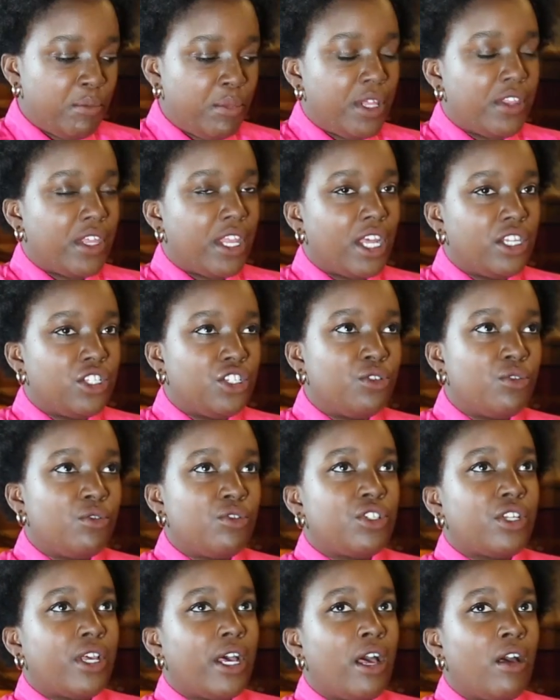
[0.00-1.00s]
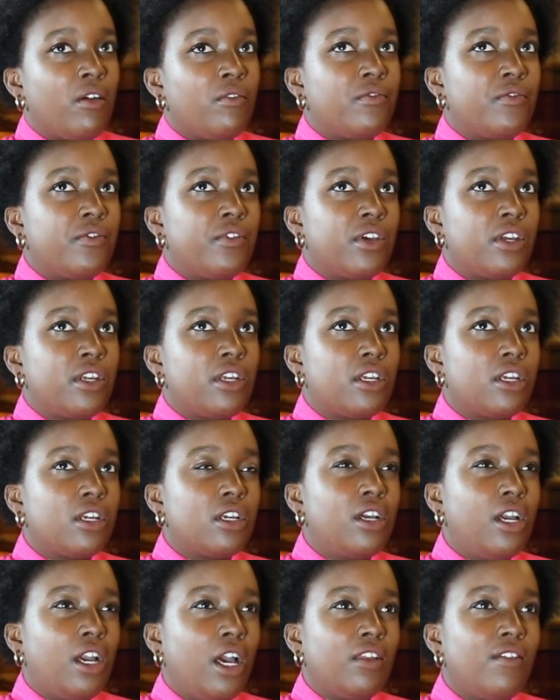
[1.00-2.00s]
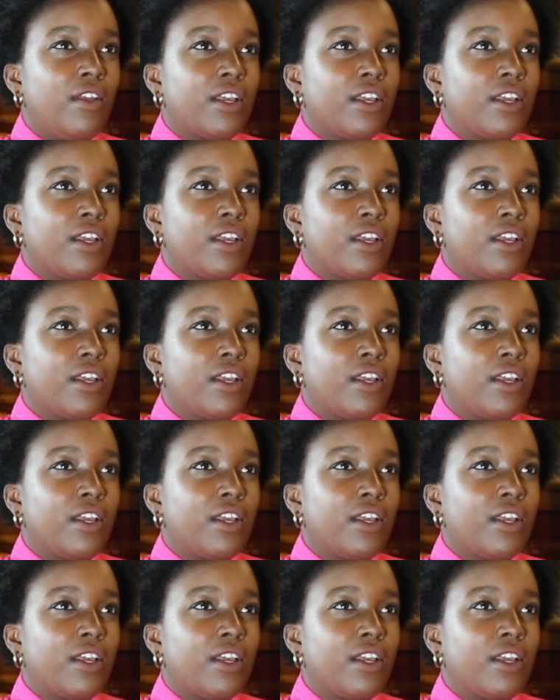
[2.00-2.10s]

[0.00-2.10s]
But then I do also have kind